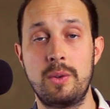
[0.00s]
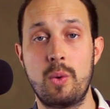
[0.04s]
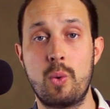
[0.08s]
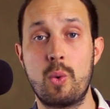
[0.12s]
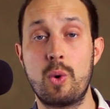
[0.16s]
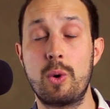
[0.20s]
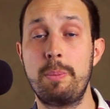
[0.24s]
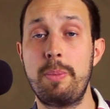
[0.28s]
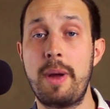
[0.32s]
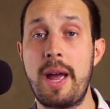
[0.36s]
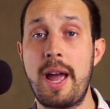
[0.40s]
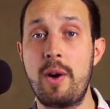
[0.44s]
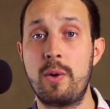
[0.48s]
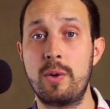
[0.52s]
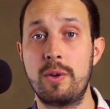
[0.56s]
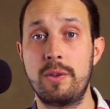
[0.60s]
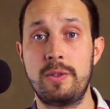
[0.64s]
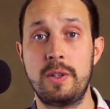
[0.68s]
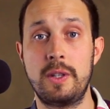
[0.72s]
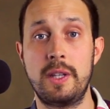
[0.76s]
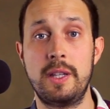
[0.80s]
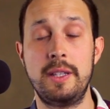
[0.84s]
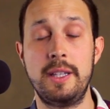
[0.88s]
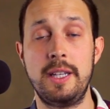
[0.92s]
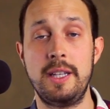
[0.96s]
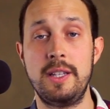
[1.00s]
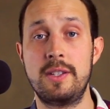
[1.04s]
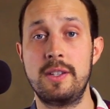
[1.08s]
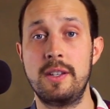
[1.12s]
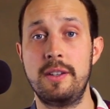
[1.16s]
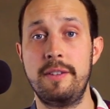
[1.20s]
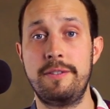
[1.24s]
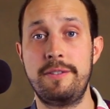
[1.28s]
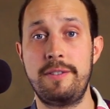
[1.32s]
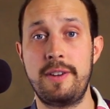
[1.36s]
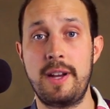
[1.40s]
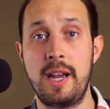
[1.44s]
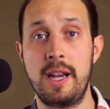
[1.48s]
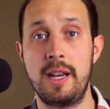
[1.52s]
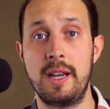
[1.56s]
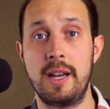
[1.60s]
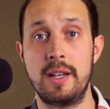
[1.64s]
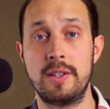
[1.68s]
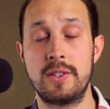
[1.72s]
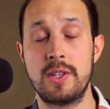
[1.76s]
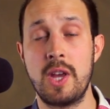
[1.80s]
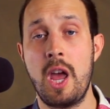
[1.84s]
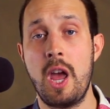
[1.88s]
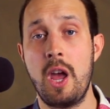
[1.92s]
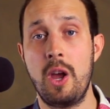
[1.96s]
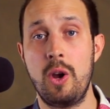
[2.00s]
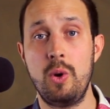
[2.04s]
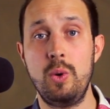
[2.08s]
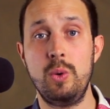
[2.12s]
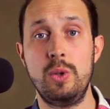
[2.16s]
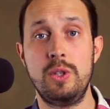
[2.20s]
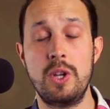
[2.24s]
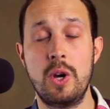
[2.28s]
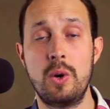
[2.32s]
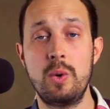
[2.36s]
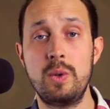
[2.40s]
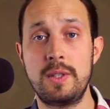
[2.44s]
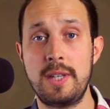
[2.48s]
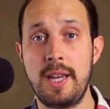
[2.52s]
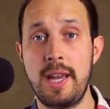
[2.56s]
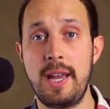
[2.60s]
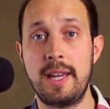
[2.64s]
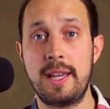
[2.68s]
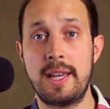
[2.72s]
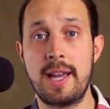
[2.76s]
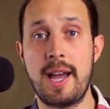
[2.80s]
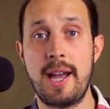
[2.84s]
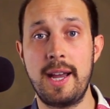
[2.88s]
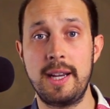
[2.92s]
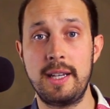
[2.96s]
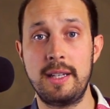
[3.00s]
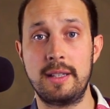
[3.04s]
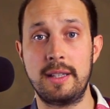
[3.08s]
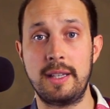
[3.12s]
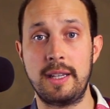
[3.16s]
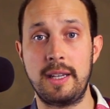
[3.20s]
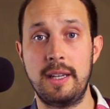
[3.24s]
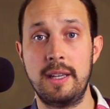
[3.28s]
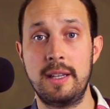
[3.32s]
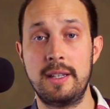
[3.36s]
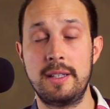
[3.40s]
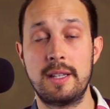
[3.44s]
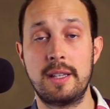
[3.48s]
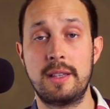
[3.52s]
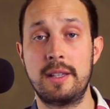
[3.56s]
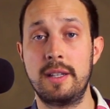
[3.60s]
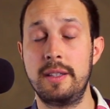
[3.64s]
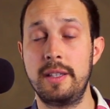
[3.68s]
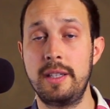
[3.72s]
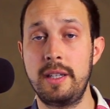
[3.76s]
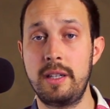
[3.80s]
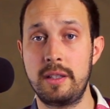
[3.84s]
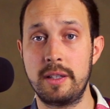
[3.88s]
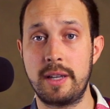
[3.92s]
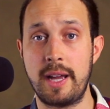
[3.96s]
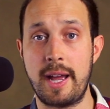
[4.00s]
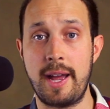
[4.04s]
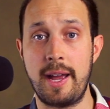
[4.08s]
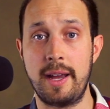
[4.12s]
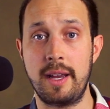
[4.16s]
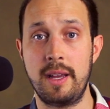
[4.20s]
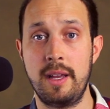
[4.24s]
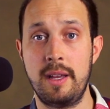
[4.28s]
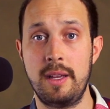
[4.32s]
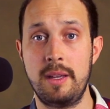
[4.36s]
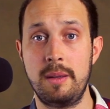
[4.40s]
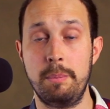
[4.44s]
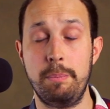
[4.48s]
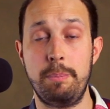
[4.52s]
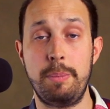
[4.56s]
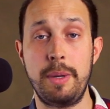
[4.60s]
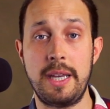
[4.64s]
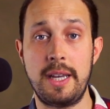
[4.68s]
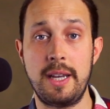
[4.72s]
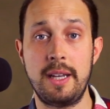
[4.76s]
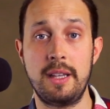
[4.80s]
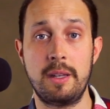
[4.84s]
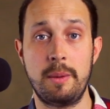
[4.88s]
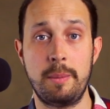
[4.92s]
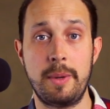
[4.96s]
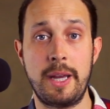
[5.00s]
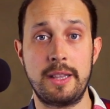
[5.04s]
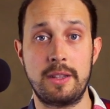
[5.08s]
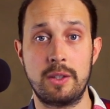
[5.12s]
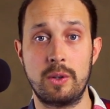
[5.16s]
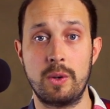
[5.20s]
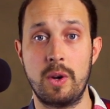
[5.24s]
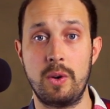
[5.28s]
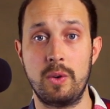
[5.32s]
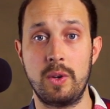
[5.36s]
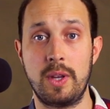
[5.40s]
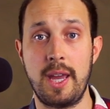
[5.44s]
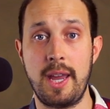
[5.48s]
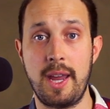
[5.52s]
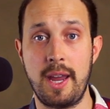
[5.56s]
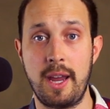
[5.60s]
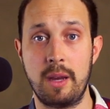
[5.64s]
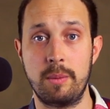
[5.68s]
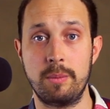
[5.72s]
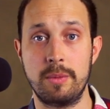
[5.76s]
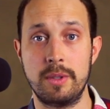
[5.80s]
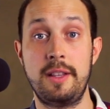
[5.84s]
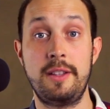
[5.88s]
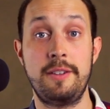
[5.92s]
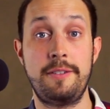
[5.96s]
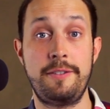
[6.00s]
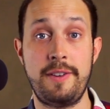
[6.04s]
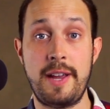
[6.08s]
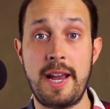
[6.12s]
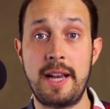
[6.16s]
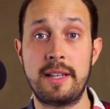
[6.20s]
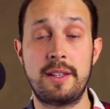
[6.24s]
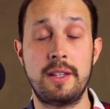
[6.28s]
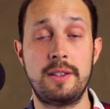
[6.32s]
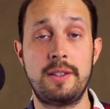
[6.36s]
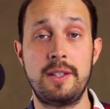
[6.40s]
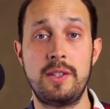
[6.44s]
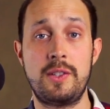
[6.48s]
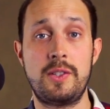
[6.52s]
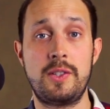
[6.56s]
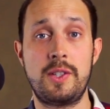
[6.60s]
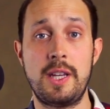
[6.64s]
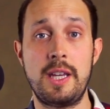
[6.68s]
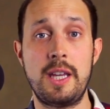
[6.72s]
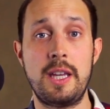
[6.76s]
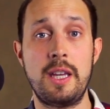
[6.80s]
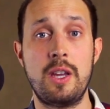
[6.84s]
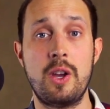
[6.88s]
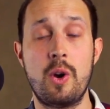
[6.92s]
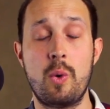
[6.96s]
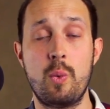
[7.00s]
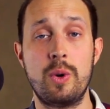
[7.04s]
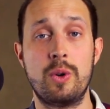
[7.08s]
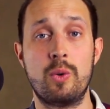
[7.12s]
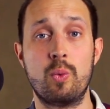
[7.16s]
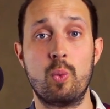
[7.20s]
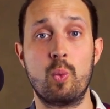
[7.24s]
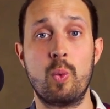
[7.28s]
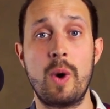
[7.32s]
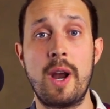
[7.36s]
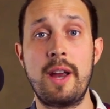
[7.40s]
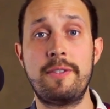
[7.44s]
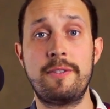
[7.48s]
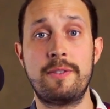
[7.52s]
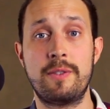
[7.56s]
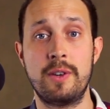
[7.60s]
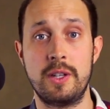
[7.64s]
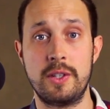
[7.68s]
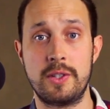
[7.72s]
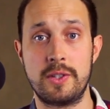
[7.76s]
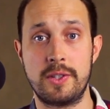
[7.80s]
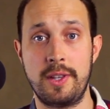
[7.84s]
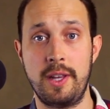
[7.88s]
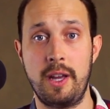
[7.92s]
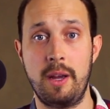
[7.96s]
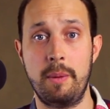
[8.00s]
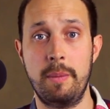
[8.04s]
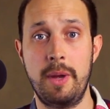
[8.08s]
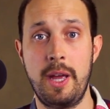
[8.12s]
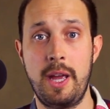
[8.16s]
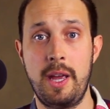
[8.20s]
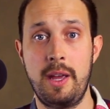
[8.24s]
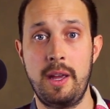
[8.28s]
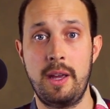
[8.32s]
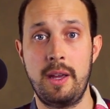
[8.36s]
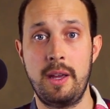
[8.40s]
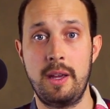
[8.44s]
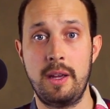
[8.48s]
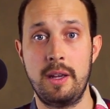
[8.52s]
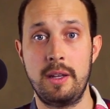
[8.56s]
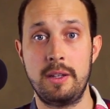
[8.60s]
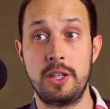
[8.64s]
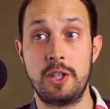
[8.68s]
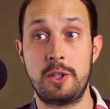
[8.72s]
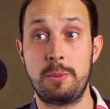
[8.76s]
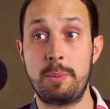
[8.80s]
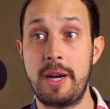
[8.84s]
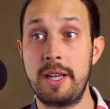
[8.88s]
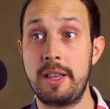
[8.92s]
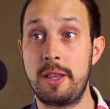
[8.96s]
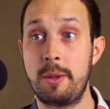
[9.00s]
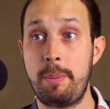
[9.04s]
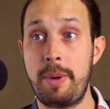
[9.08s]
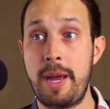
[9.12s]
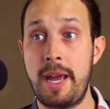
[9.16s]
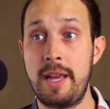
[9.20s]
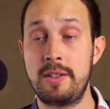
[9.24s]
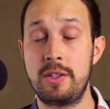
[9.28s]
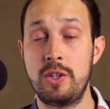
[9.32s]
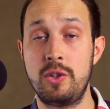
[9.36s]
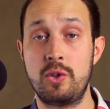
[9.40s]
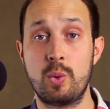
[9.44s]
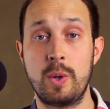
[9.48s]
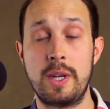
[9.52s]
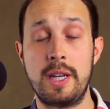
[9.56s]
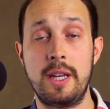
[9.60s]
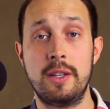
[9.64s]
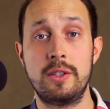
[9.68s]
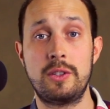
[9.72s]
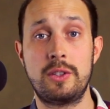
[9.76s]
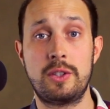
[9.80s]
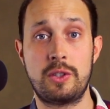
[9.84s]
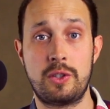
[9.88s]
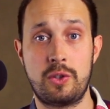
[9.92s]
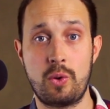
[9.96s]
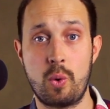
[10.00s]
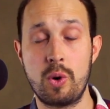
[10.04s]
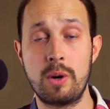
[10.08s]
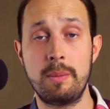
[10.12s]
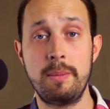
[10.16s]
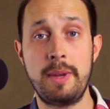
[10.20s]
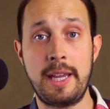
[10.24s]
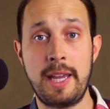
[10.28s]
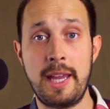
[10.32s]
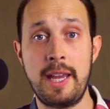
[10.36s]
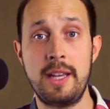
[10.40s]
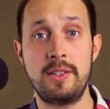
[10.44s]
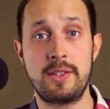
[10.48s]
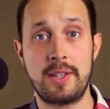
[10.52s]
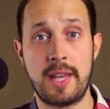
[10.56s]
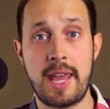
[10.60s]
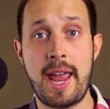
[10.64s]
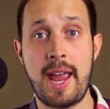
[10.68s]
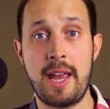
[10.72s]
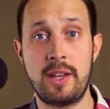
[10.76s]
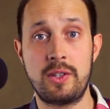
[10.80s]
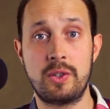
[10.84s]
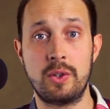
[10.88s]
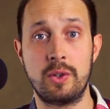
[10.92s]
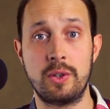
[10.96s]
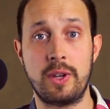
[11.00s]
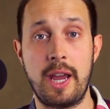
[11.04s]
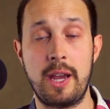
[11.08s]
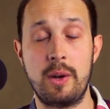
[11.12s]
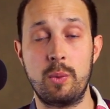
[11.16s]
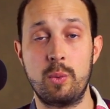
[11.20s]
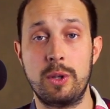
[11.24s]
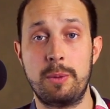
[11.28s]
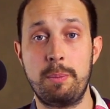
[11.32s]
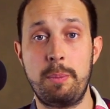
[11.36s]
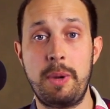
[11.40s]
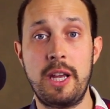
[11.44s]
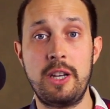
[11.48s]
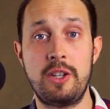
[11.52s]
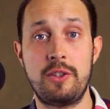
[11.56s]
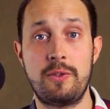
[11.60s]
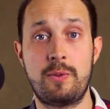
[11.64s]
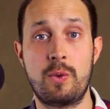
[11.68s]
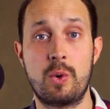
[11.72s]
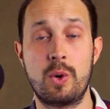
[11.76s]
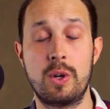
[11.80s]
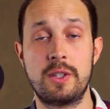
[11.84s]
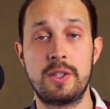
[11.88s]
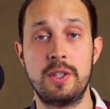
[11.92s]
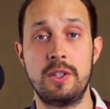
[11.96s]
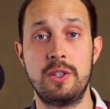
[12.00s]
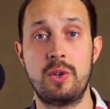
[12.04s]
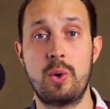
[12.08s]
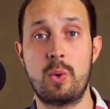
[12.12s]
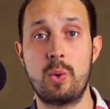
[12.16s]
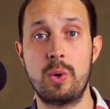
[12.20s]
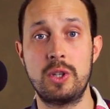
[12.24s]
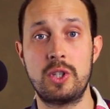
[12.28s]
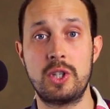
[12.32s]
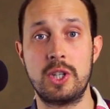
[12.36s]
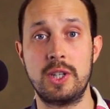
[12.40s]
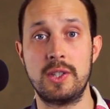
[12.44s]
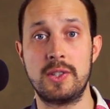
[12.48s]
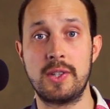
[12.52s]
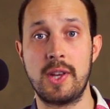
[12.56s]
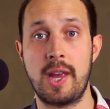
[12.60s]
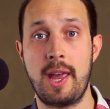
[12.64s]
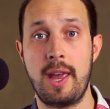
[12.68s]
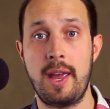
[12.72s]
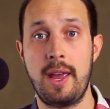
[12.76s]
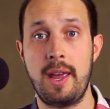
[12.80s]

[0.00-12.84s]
or powerful elites in finance, who don't take kindly to the little guy beating them at their own game. And the fact that this C E O would reference them, despite the peasantry storming his castle gate with pitchforks and torches,